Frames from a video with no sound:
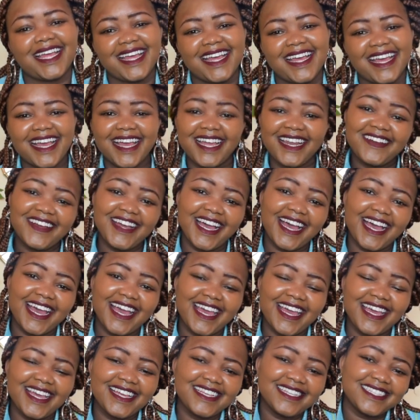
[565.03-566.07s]
hello
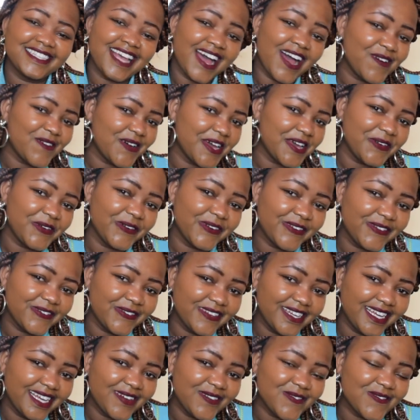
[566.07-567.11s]
guys, how are you
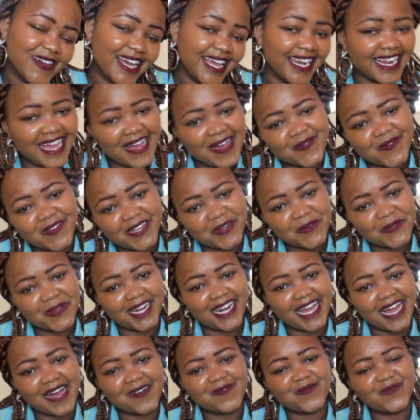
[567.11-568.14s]
doing? Welcome and
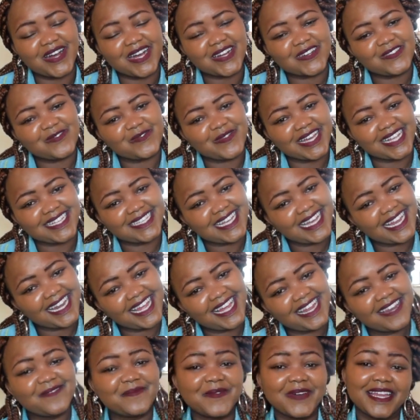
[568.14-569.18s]
welcome back to my
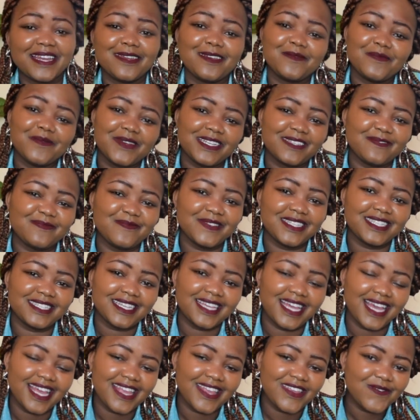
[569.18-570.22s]
channel. My name is Miss
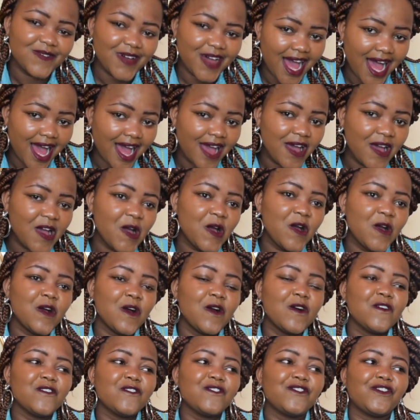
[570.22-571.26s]
Kenywa
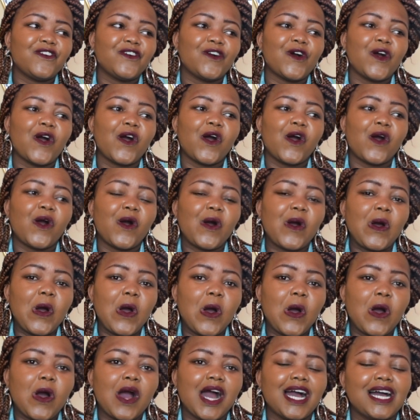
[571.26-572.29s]

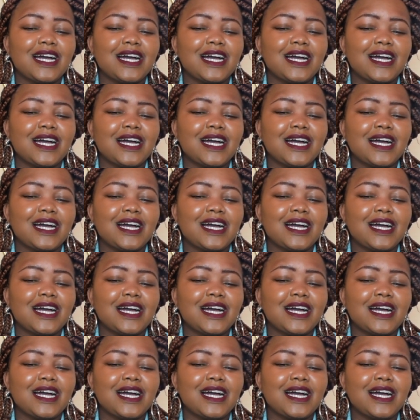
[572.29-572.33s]
for